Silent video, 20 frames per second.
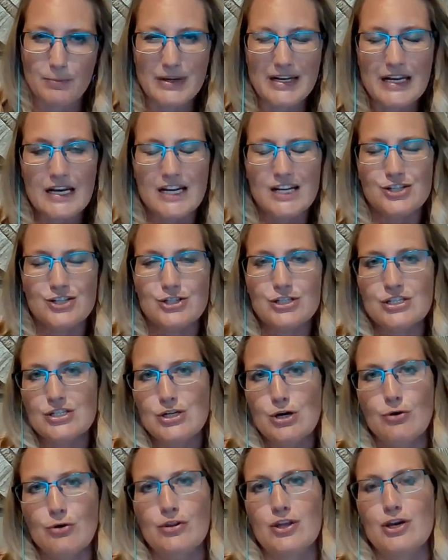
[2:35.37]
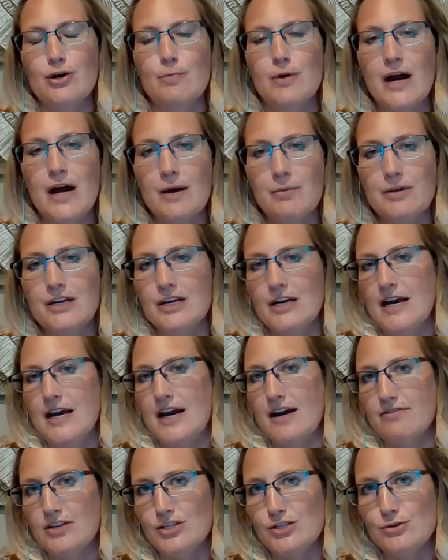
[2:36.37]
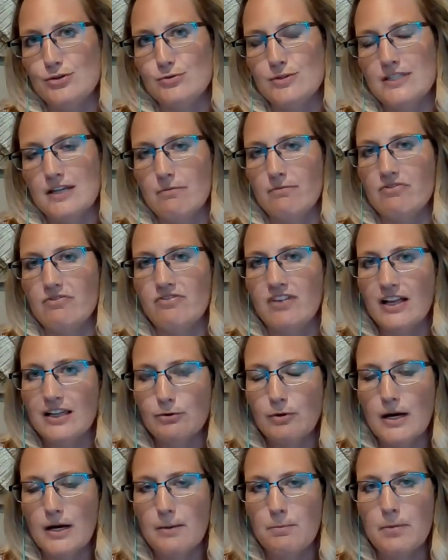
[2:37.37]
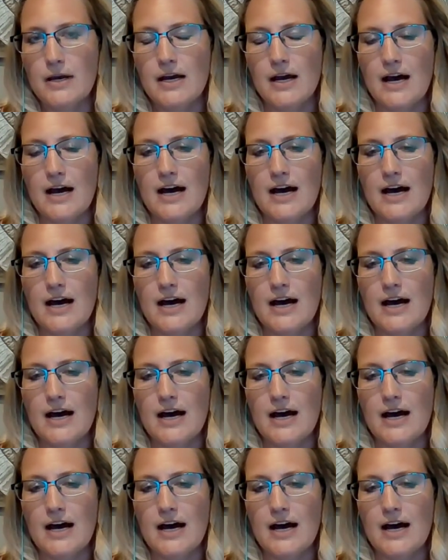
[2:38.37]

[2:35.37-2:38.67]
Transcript: But just know that you're probably going to have to do some follow up.